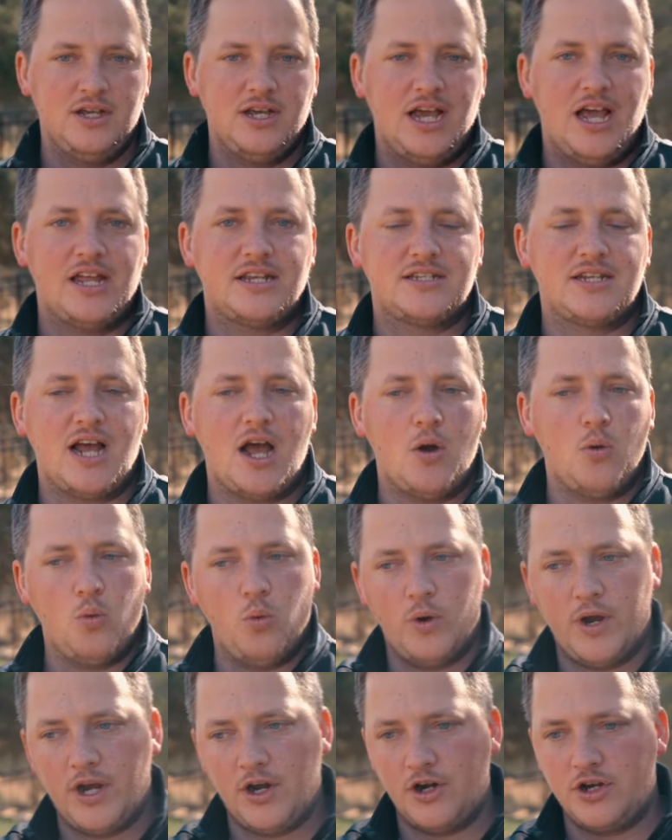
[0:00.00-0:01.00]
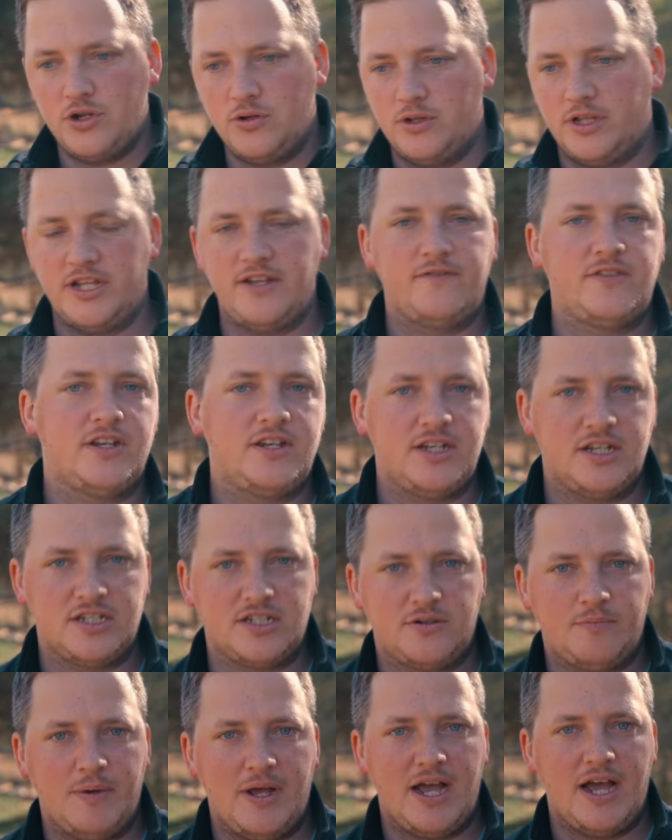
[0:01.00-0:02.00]
It's not where you leave the
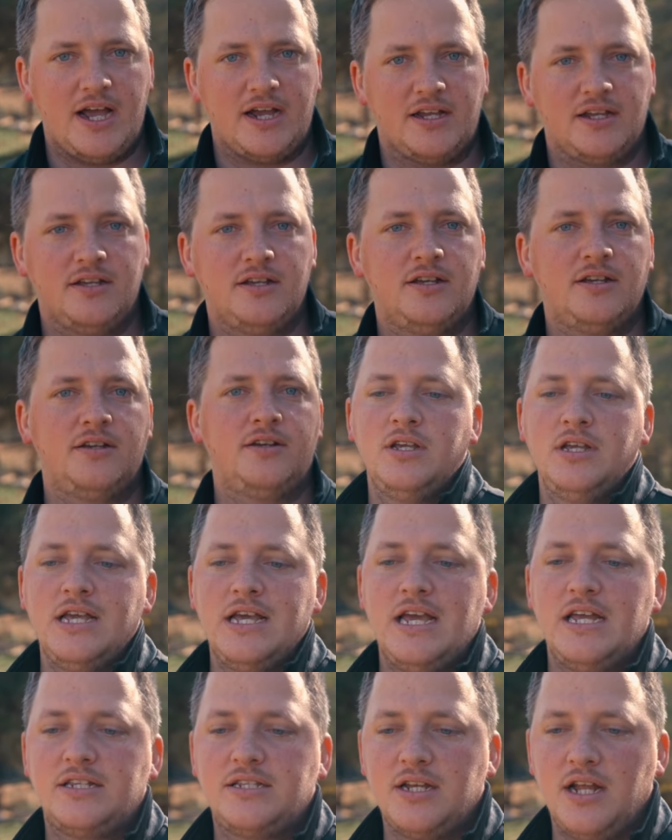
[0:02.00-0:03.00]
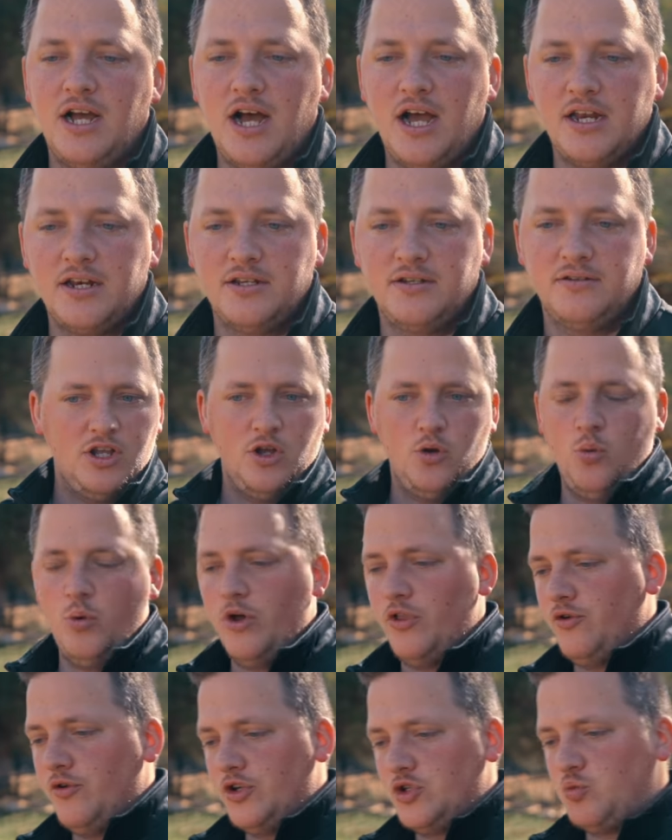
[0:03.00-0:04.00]
disc back. It's not
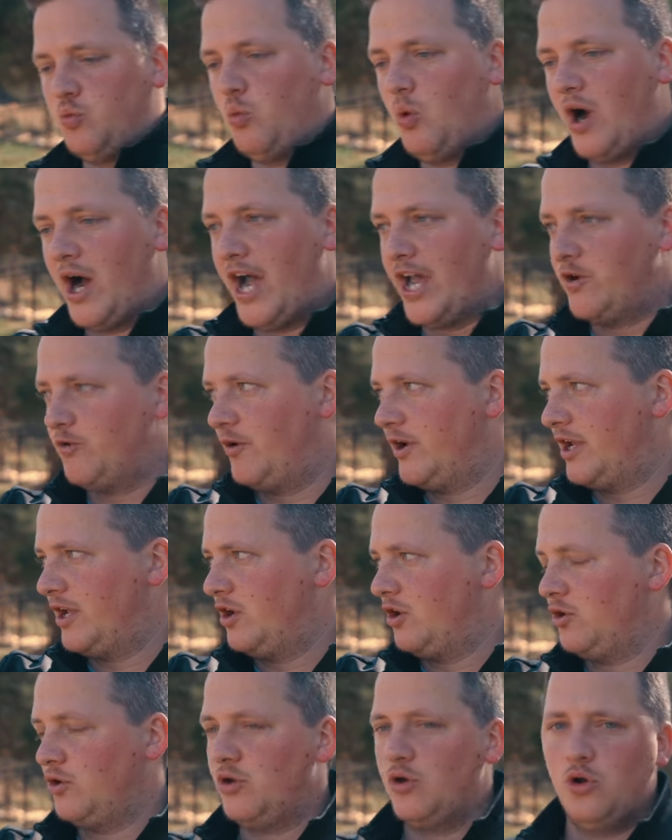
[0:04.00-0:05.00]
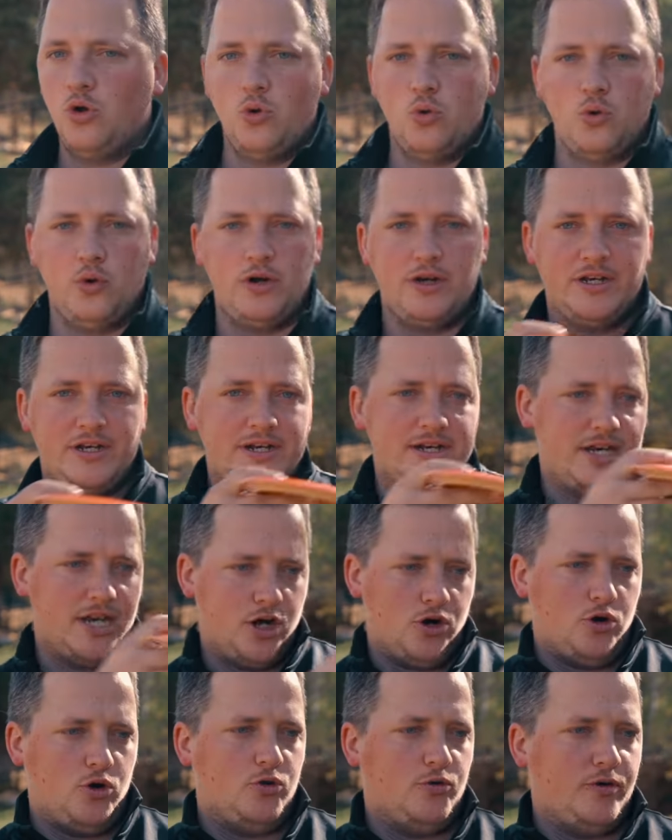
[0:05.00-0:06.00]
whether it's wide rail or
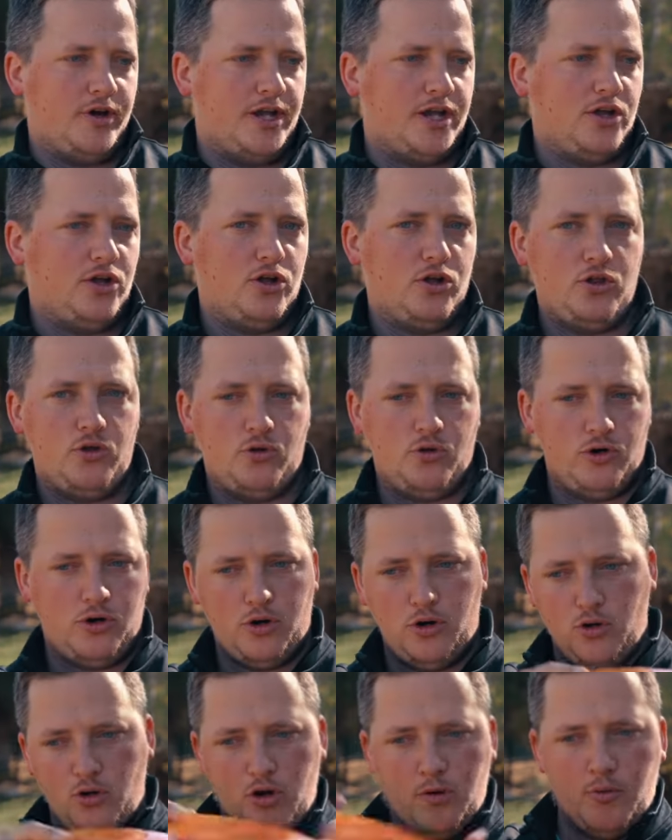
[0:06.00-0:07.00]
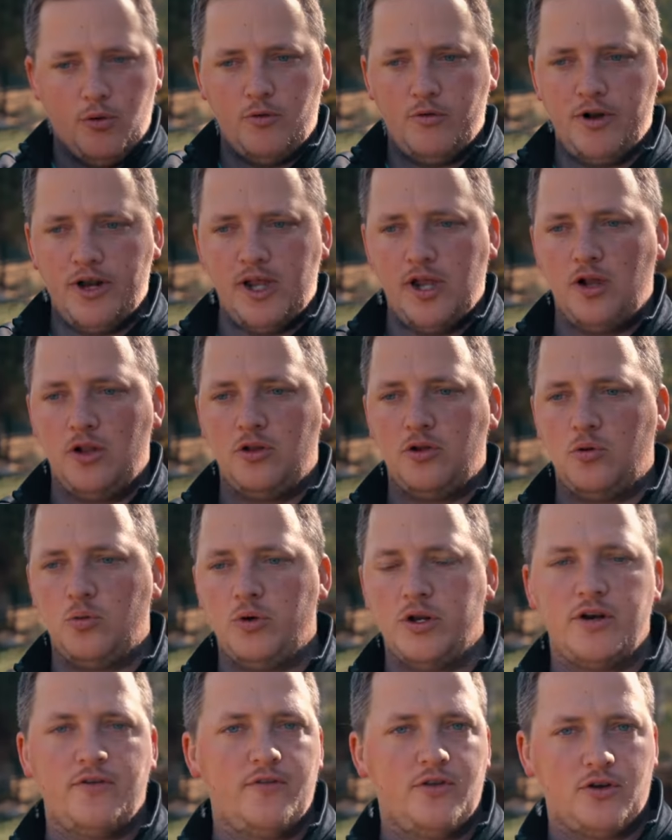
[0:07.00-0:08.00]
narrow rail or normal rail or
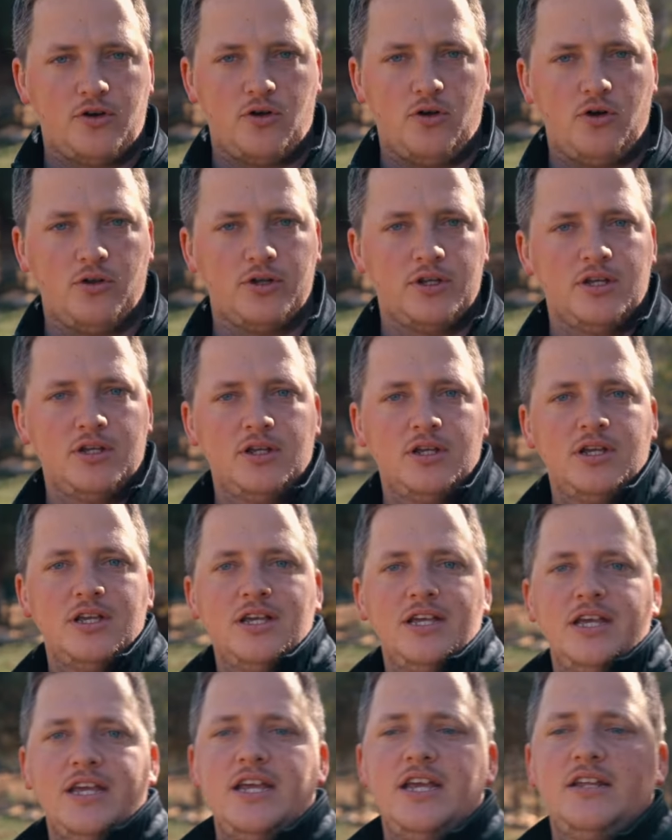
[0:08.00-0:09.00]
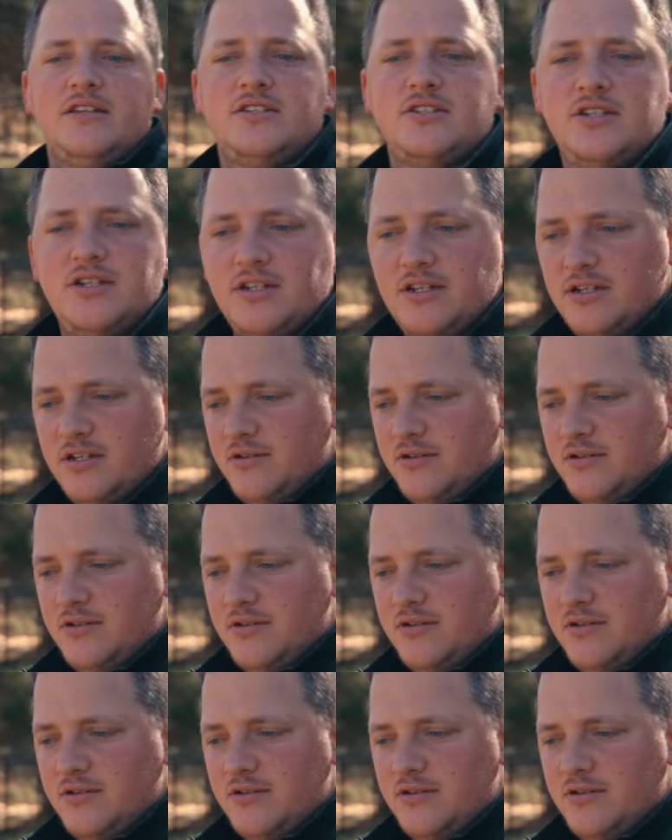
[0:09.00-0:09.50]
whatever they're called. It's,